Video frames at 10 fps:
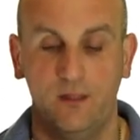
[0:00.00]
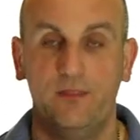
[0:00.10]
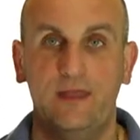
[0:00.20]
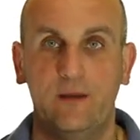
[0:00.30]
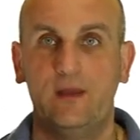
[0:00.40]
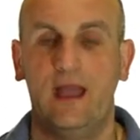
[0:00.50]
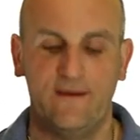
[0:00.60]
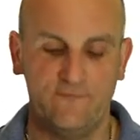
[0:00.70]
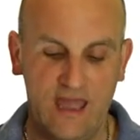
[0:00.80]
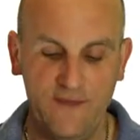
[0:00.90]
Then we
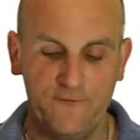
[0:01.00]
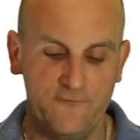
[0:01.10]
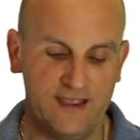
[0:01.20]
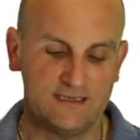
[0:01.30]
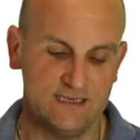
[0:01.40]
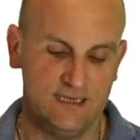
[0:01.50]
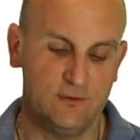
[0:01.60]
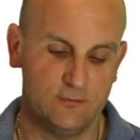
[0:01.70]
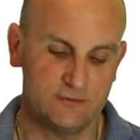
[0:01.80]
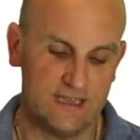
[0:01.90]
have f of x
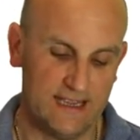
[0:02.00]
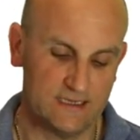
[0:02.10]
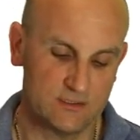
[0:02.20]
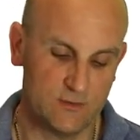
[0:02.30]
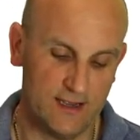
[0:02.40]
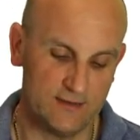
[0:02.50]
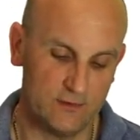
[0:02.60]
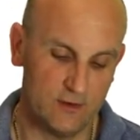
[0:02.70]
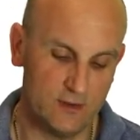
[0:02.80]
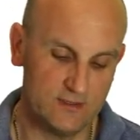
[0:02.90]
equals x squared.
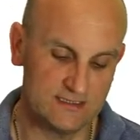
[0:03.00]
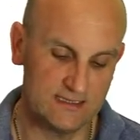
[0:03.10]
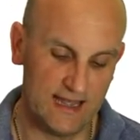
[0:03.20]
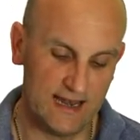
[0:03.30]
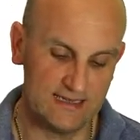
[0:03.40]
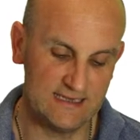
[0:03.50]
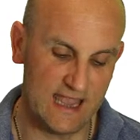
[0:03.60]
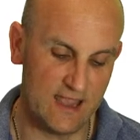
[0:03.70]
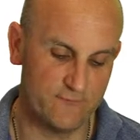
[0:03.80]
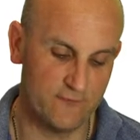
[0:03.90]
So notice that letter
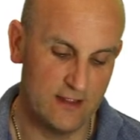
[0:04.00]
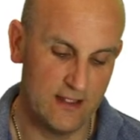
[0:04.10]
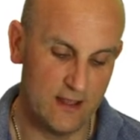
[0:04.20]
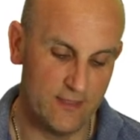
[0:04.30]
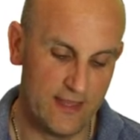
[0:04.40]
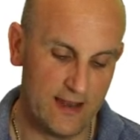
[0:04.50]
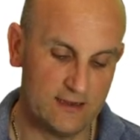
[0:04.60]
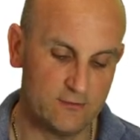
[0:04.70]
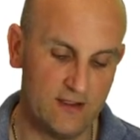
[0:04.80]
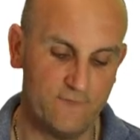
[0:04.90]
f and that
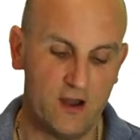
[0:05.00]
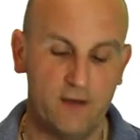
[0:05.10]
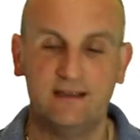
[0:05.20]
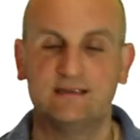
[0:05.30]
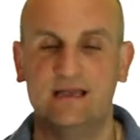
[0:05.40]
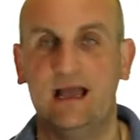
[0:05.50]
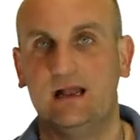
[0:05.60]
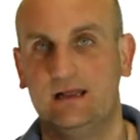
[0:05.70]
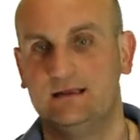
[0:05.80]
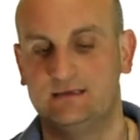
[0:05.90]
letter f are
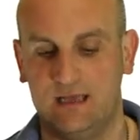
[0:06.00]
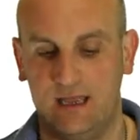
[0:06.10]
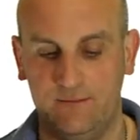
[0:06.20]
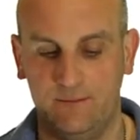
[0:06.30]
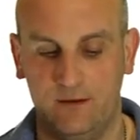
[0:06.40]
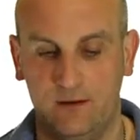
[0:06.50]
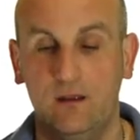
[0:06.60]
exactly the same.